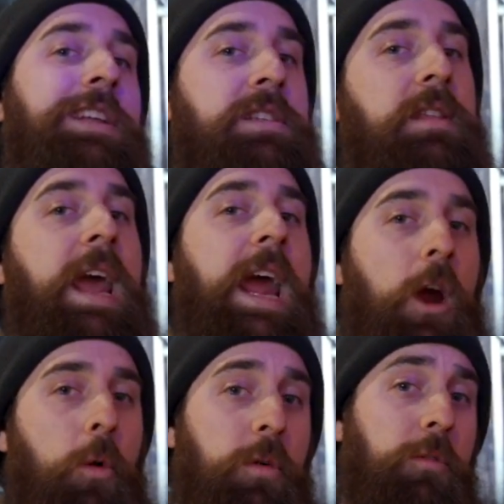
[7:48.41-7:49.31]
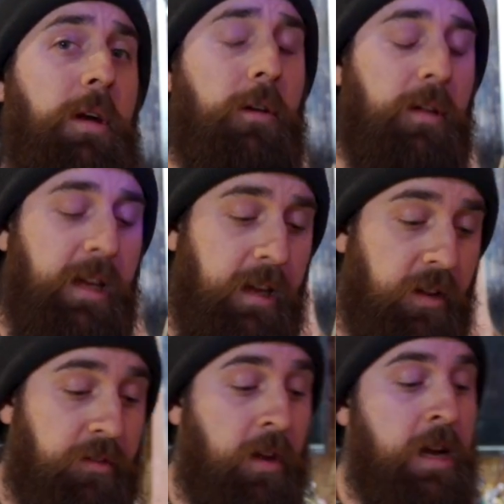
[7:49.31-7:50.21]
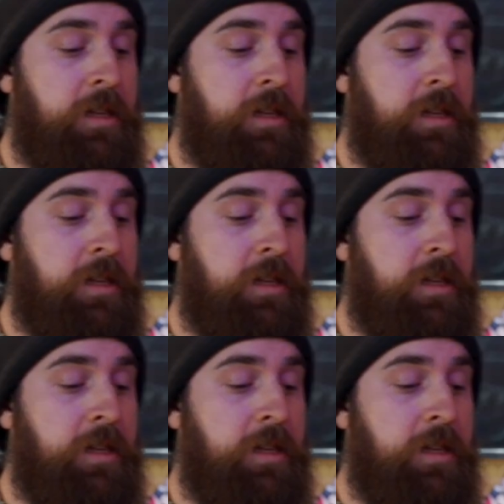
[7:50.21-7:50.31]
into the air with greater ease.